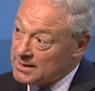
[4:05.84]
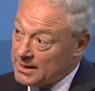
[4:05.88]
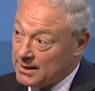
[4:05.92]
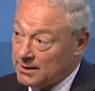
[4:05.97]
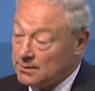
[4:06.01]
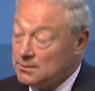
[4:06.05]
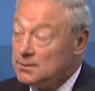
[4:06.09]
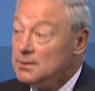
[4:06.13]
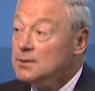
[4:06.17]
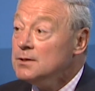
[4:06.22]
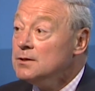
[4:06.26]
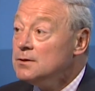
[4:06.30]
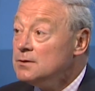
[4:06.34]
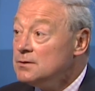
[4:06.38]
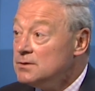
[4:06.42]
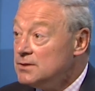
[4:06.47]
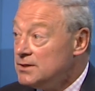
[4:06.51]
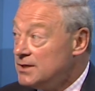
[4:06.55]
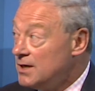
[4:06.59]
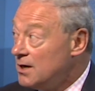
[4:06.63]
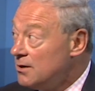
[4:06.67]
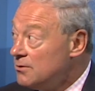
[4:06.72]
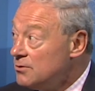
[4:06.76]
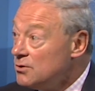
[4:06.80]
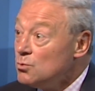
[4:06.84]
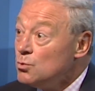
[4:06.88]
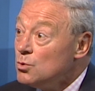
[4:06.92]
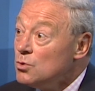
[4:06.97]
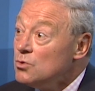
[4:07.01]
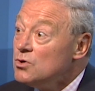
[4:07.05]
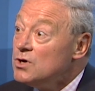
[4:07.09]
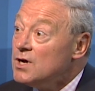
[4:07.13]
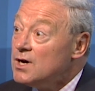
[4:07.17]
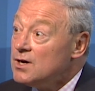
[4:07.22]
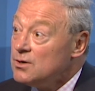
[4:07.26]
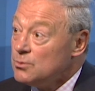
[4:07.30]
Now, the owner will
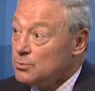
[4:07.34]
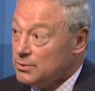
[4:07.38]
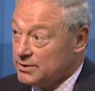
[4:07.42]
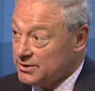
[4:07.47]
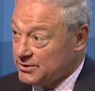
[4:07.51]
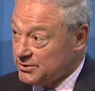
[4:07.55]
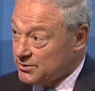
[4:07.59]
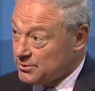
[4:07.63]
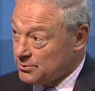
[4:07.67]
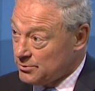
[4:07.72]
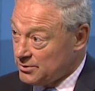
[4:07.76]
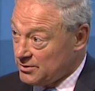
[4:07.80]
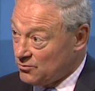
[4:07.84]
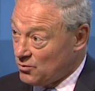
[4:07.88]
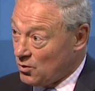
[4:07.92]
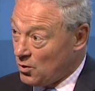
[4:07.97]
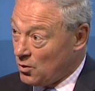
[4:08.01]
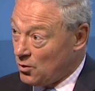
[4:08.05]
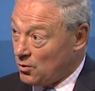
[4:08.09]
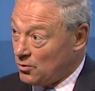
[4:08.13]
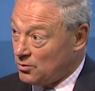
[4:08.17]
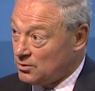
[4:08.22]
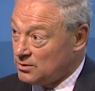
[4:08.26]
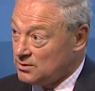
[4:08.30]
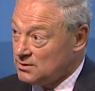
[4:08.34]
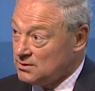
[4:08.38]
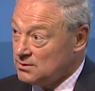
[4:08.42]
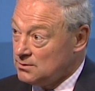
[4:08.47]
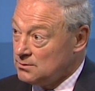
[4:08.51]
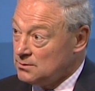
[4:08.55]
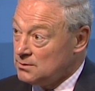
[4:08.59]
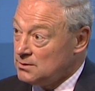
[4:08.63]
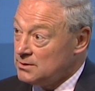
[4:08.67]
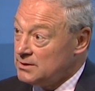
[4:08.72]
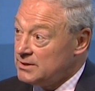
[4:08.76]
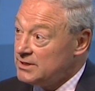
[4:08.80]
know what he's doing wrong.
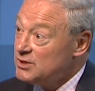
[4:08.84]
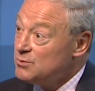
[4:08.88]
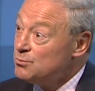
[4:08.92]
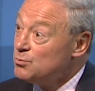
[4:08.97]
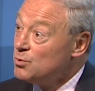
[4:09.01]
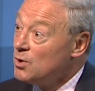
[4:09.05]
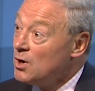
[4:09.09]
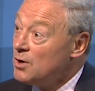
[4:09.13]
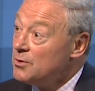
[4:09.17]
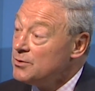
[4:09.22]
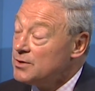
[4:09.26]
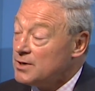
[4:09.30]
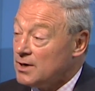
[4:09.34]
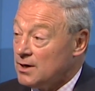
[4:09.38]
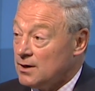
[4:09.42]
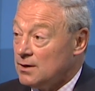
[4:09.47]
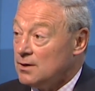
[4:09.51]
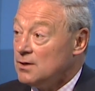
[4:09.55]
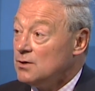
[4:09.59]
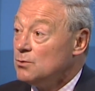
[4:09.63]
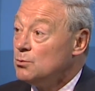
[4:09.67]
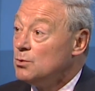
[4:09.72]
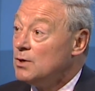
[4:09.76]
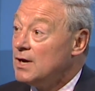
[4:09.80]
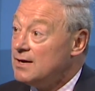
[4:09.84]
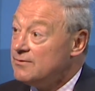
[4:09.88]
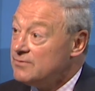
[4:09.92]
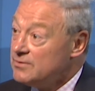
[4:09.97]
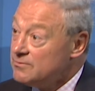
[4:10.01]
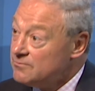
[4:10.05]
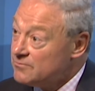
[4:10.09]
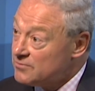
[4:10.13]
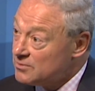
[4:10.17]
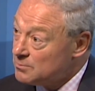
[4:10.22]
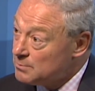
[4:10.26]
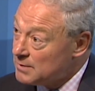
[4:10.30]
His broker will have
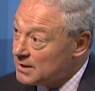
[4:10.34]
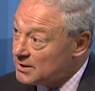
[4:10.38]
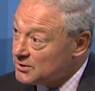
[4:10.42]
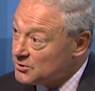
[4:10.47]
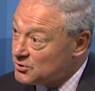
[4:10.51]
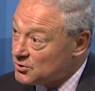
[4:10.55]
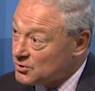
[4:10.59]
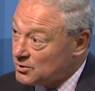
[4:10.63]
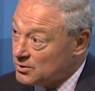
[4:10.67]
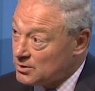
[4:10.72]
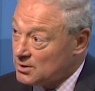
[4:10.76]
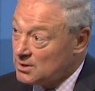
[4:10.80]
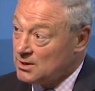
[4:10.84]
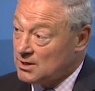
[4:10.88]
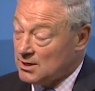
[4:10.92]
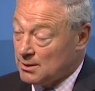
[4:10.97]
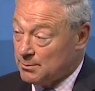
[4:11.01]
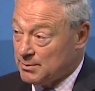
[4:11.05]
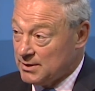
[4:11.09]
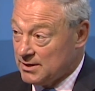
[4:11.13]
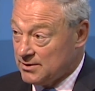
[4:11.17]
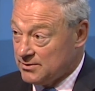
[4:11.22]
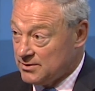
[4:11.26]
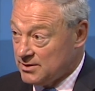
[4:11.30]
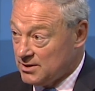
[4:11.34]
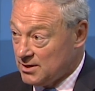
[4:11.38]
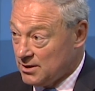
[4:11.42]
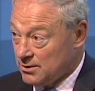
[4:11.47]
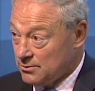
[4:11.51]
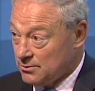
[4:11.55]
information about the